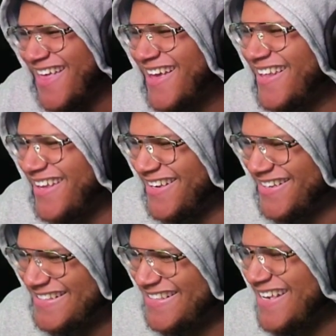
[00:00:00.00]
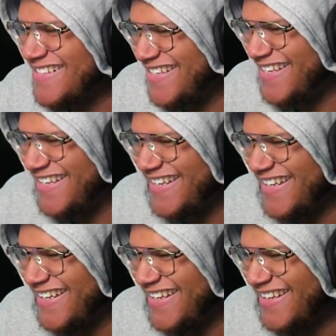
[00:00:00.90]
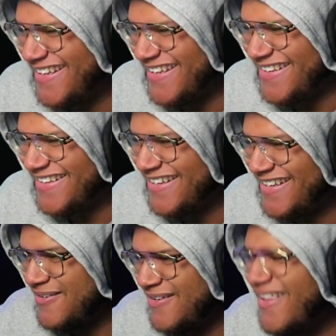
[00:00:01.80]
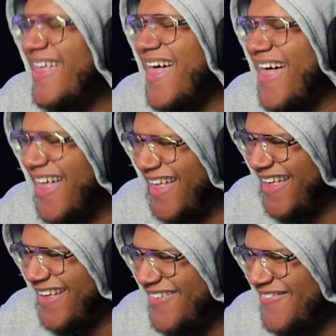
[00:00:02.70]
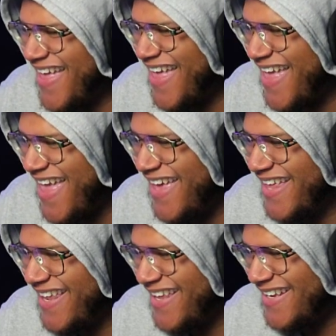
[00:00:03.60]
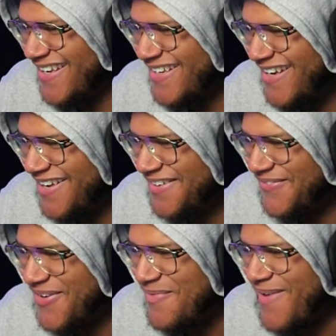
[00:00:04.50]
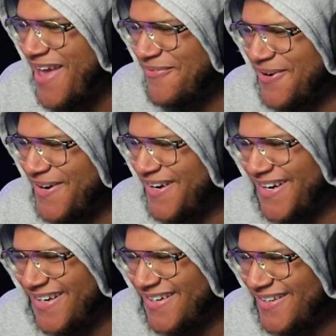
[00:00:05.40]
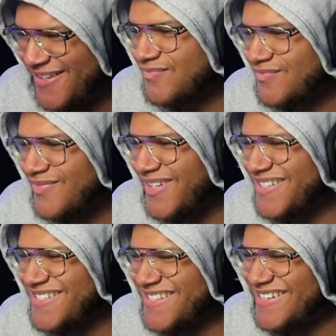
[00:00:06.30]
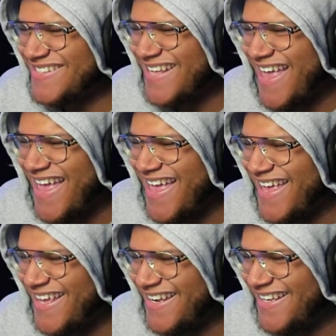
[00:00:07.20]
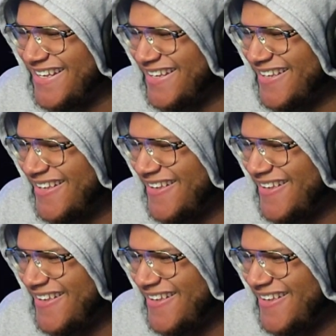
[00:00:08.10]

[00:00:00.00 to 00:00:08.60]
Like you're disgusted. Oh man, I feel bad for her. Like she's so sad.